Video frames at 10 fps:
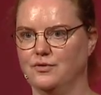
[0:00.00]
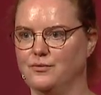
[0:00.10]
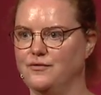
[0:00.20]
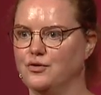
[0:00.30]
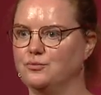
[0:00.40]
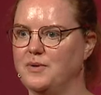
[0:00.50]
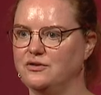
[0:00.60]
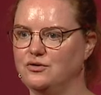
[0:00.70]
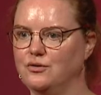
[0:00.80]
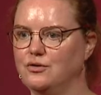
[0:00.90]
refers back
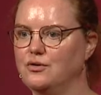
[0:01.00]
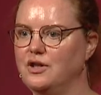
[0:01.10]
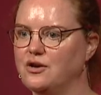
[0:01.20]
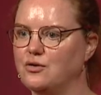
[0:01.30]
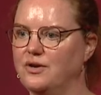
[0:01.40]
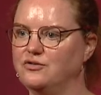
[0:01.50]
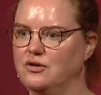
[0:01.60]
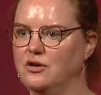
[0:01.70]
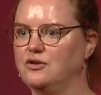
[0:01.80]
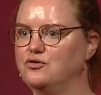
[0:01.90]
to the earlier
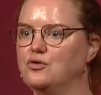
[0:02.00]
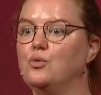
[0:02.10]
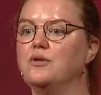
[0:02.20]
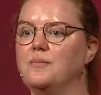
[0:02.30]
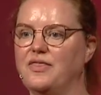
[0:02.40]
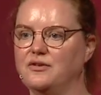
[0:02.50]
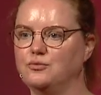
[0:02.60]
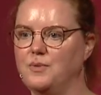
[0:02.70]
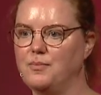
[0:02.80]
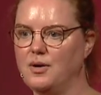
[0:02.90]
question, like, should all the methods
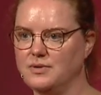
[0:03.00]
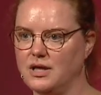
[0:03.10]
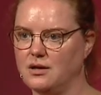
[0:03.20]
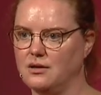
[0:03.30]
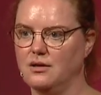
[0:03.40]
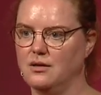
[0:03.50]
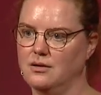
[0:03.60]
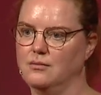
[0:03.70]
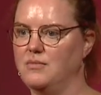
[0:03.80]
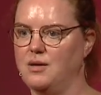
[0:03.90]
be public?
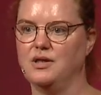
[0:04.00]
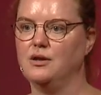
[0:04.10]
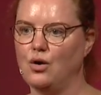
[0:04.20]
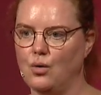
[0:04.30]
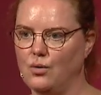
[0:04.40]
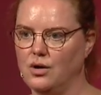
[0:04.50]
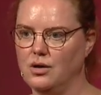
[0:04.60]
Maybe no.